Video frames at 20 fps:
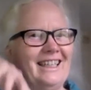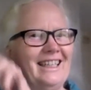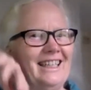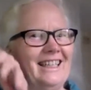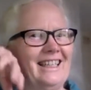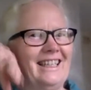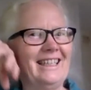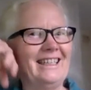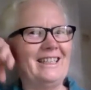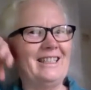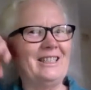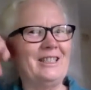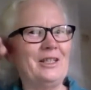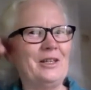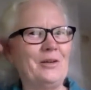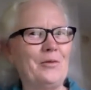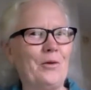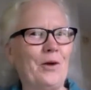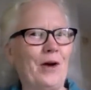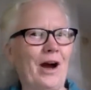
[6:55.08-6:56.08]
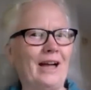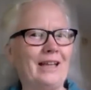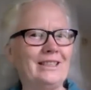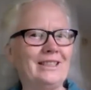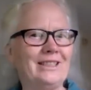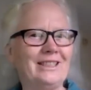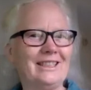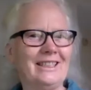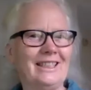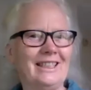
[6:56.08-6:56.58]
listen to your watch
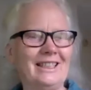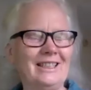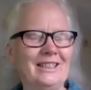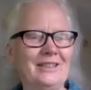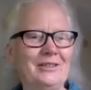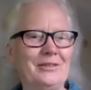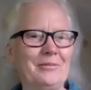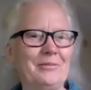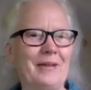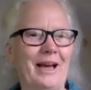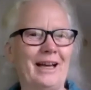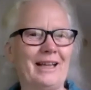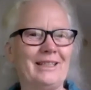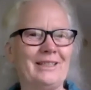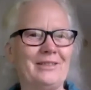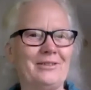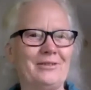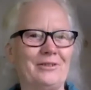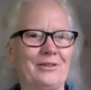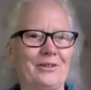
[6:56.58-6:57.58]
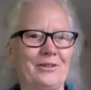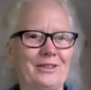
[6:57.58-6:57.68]
and do a backstroke.